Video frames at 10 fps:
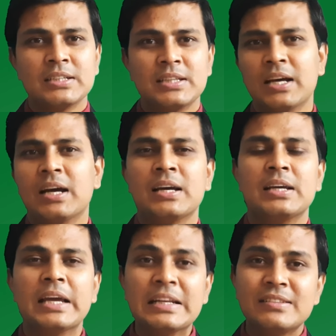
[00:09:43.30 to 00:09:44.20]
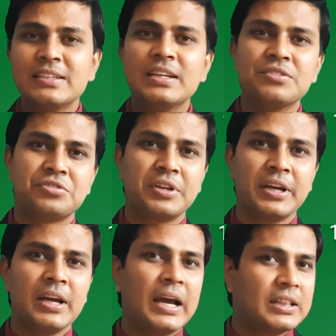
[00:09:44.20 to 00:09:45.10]
the incident
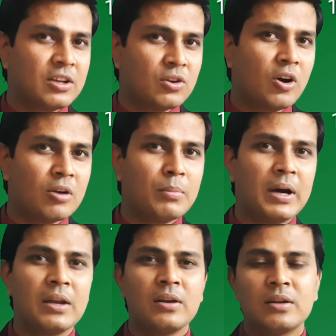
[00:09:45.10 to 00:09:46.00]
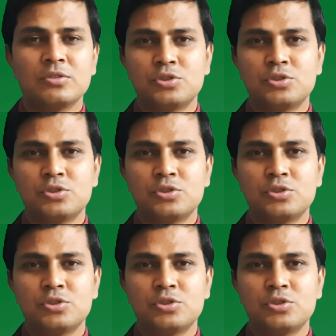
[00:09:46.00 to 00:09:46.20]
ray and the normal